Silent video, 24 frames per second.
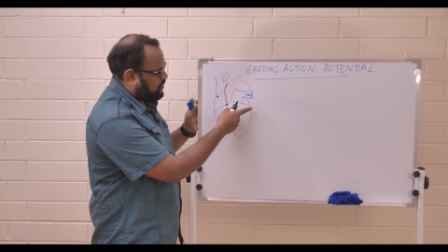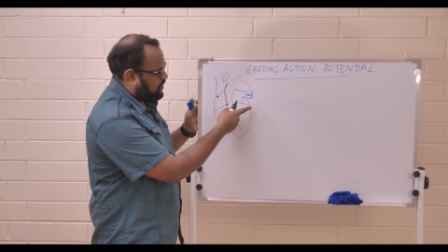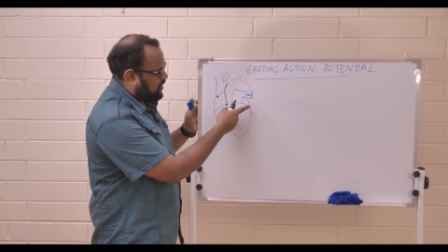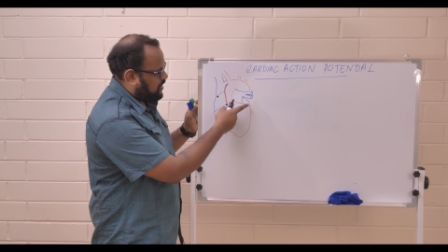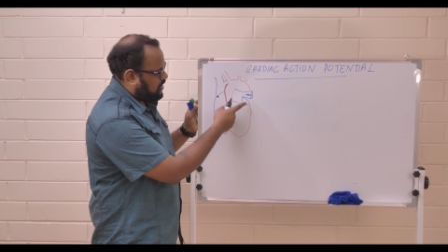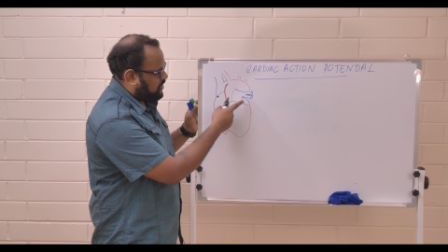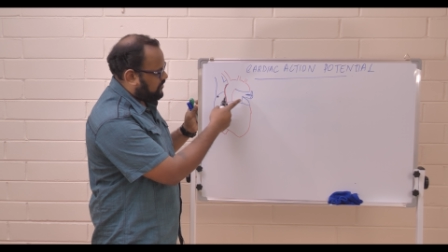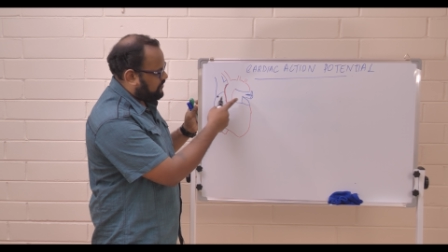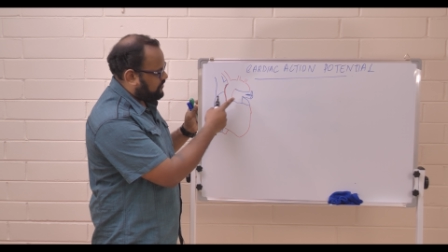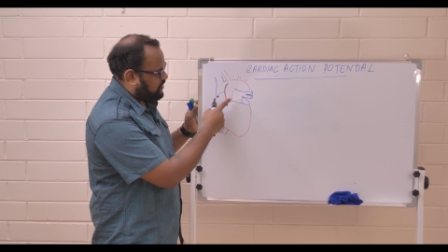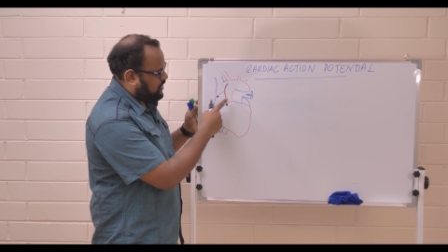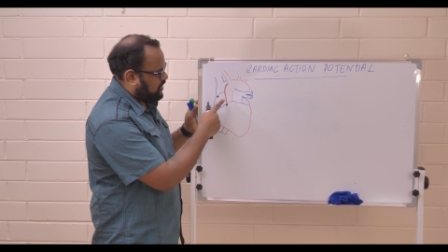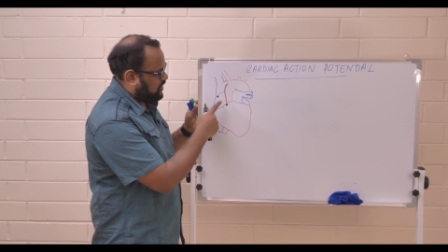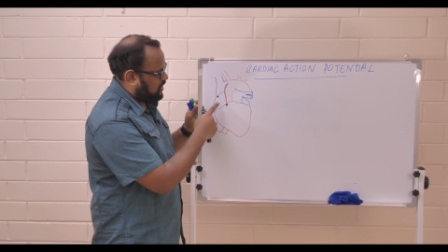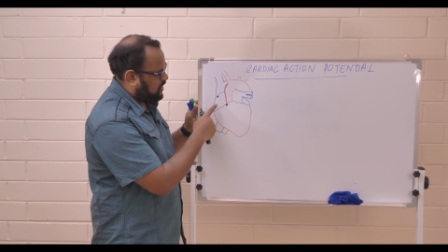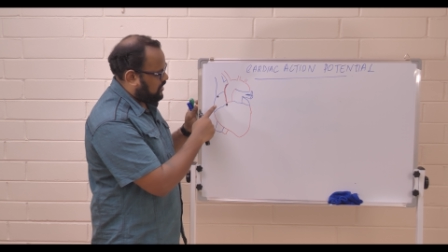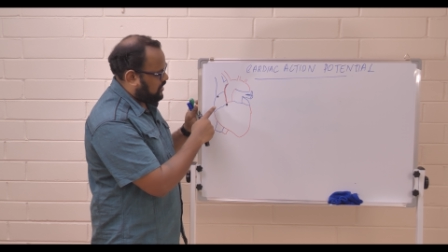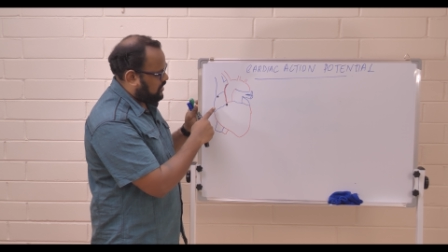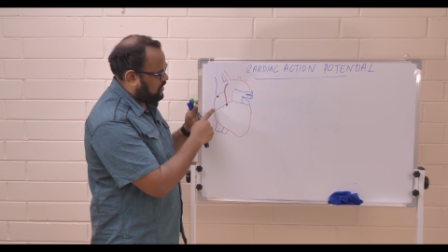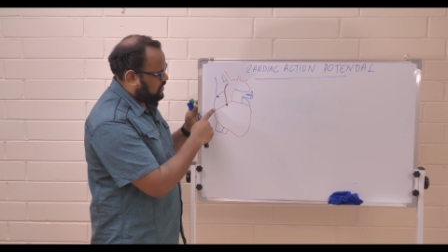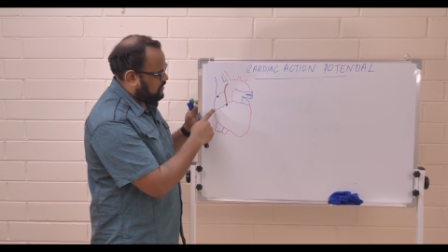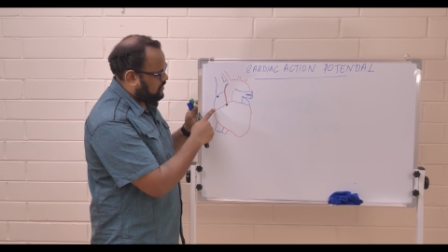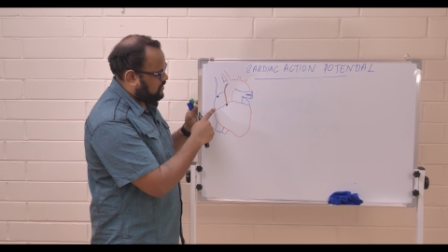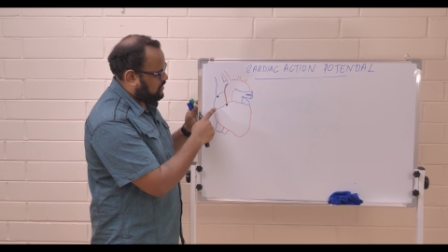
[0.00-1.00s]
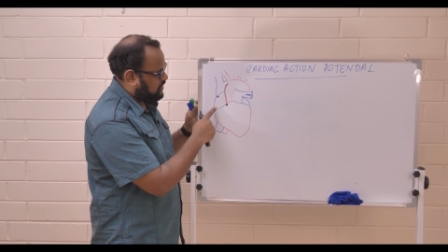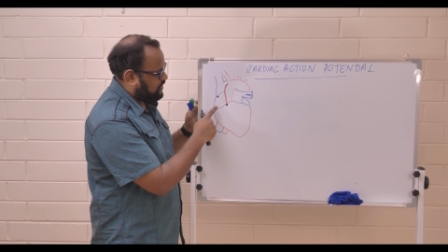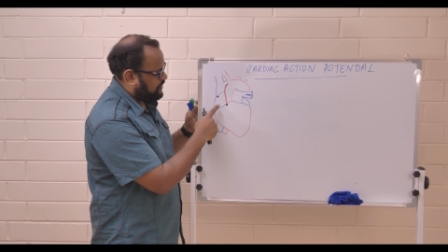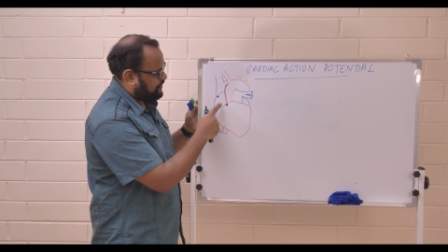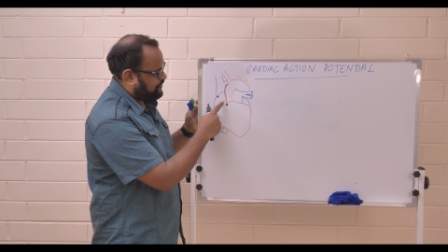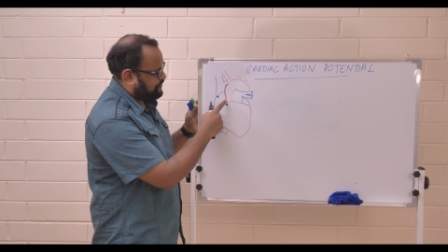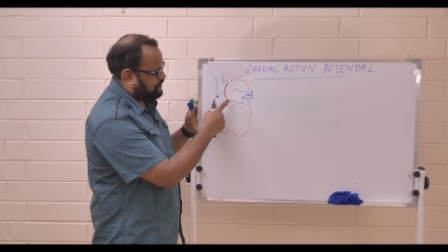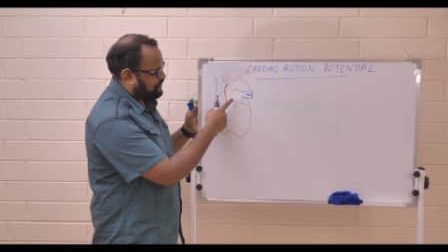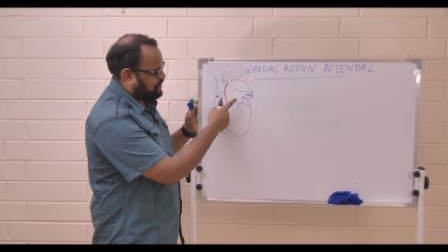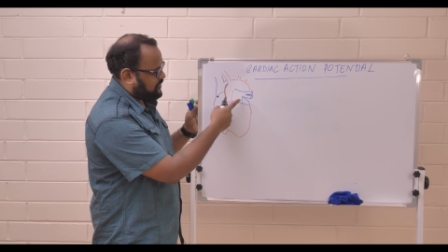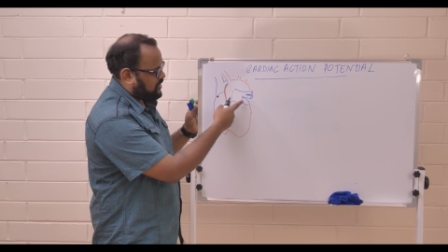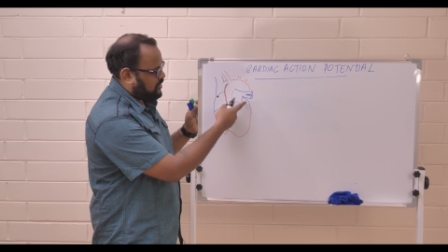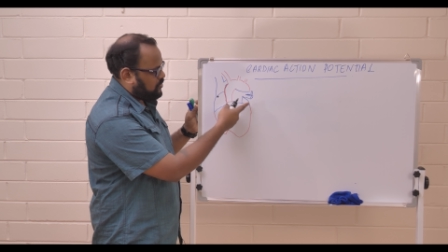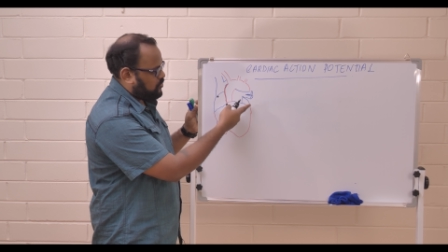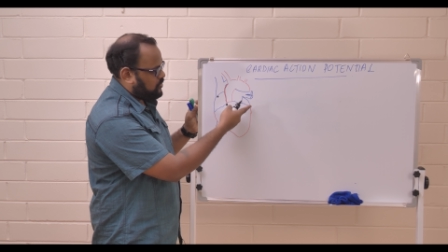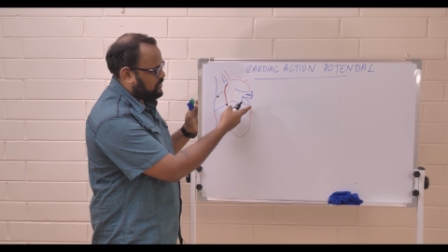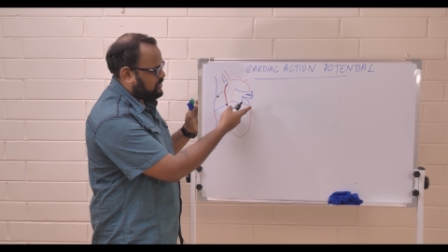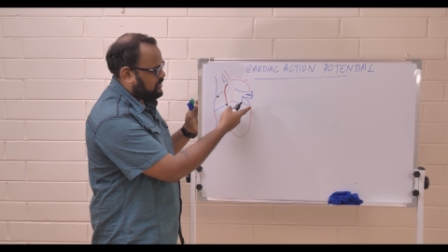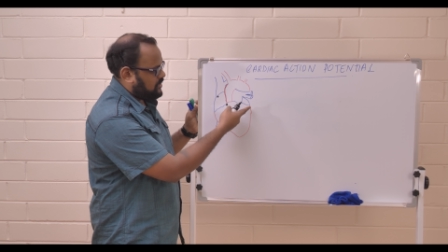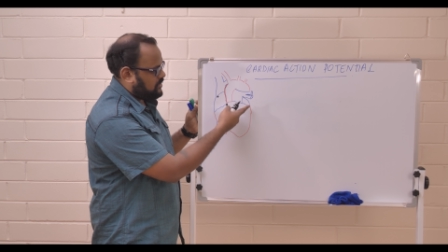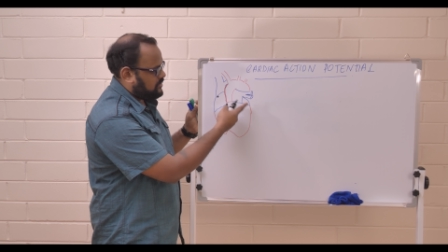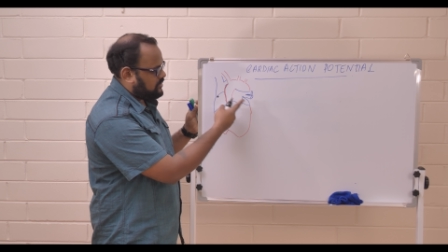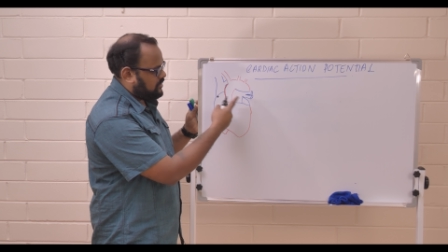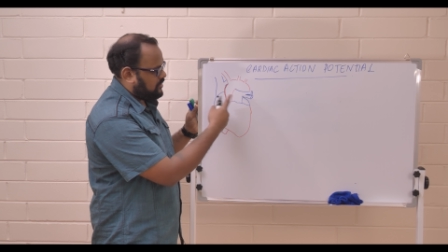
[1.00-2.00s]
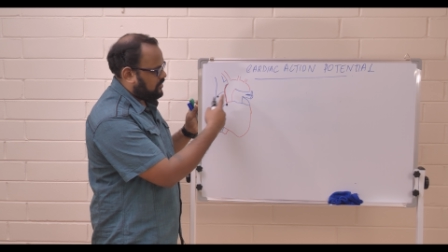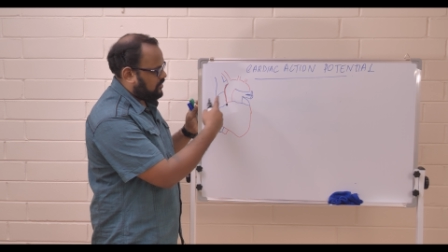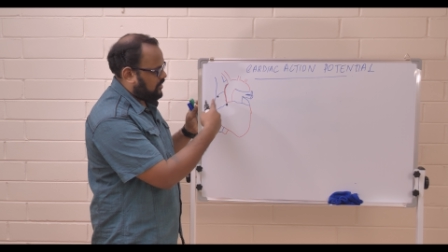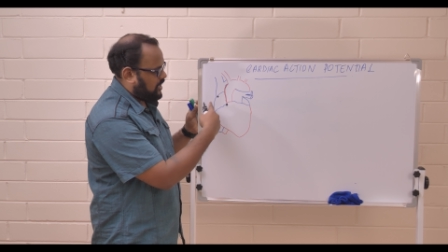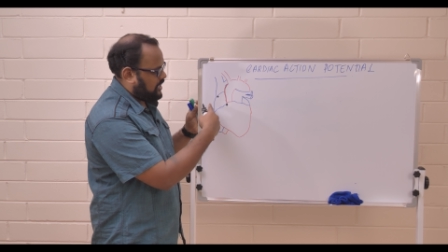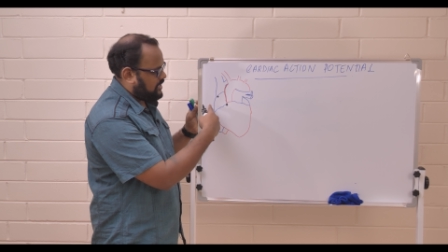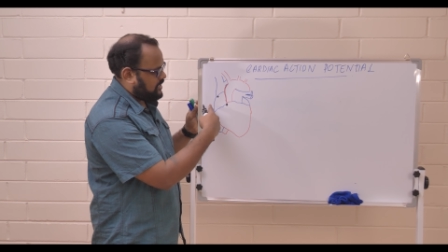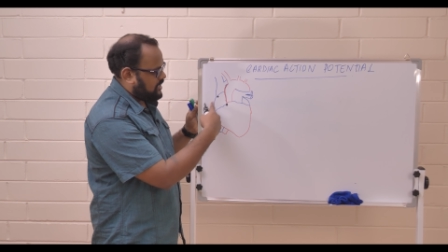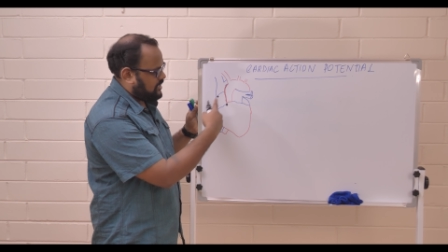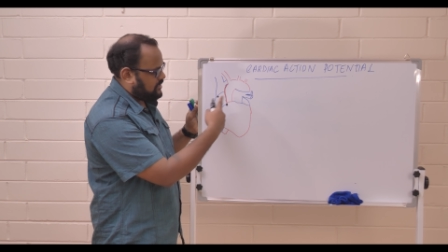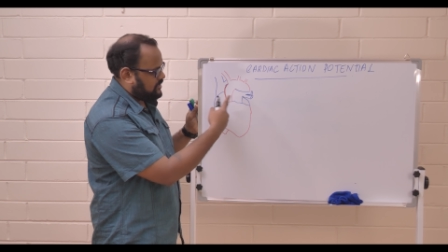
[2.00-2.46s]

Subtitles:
part of your heart, which are the right